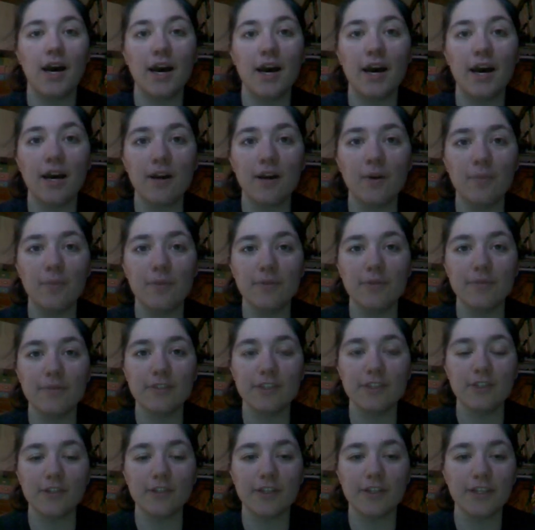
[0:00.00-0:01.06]
I hope you
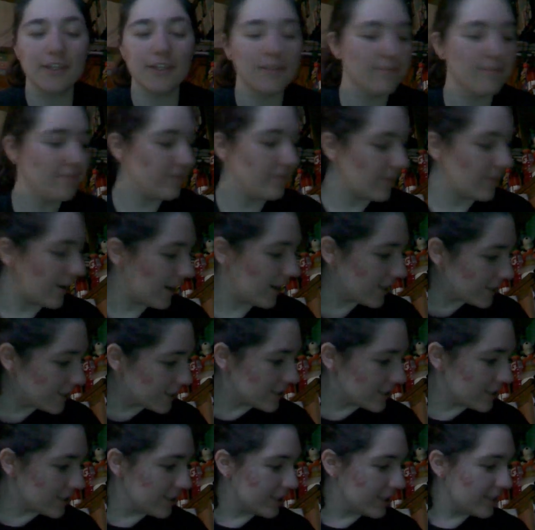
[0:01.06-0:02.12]
enjoyed it. I
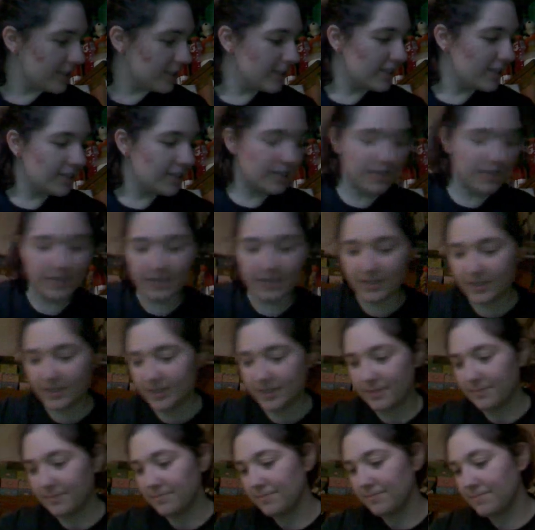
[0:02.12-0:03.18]
sure did.
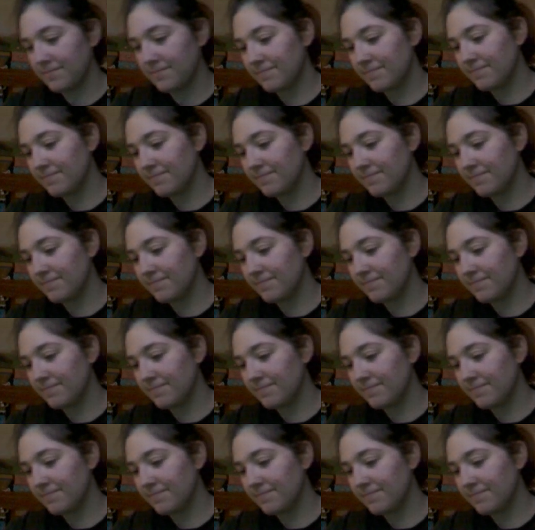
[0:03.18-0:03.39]
Um...